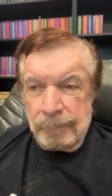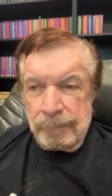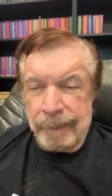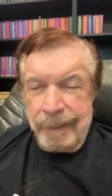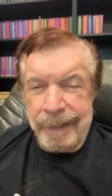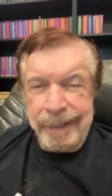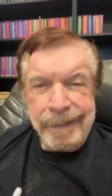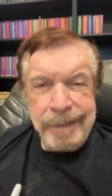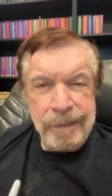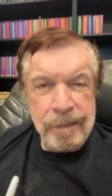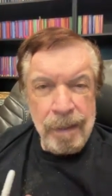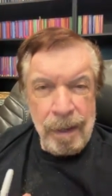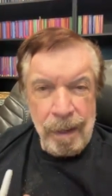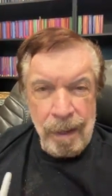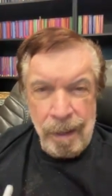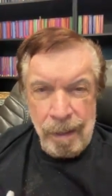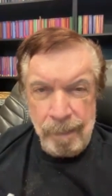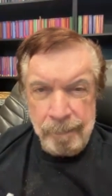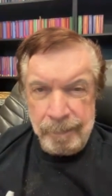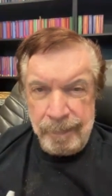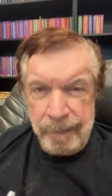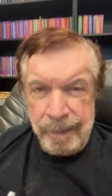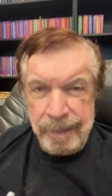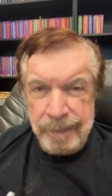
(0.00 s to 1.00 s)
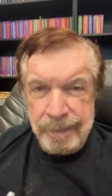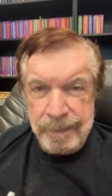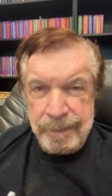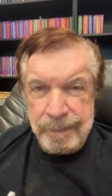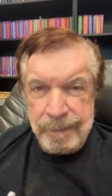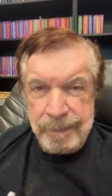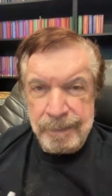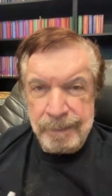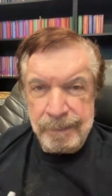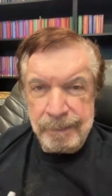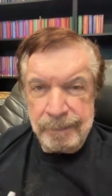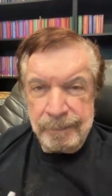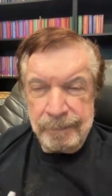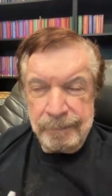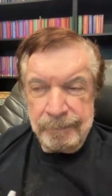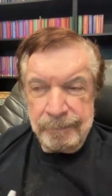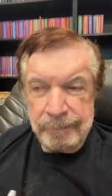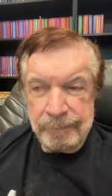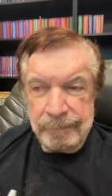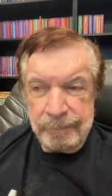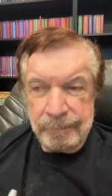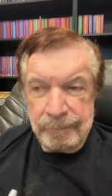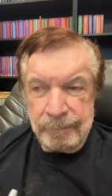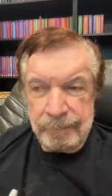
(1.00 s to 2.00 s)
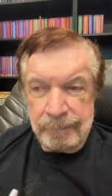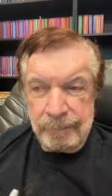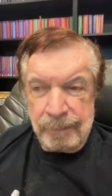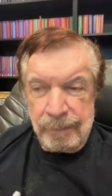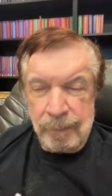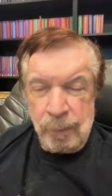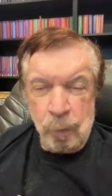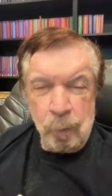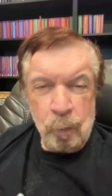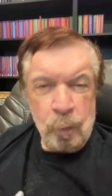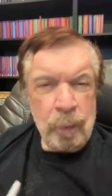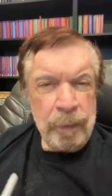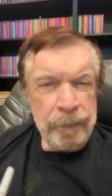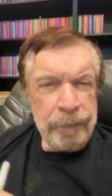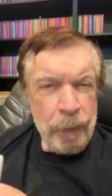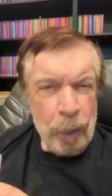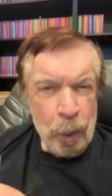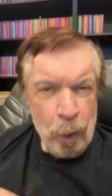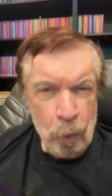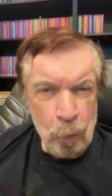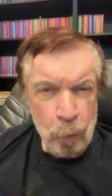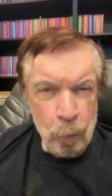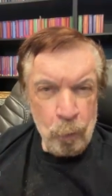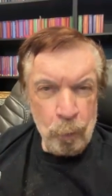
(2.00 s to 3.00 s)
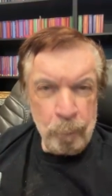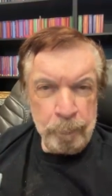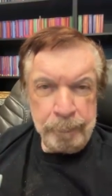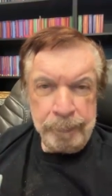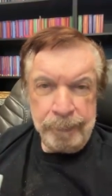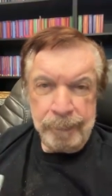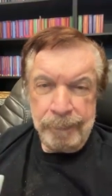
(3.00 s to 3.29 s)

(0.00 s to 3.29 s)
a calmness with hope,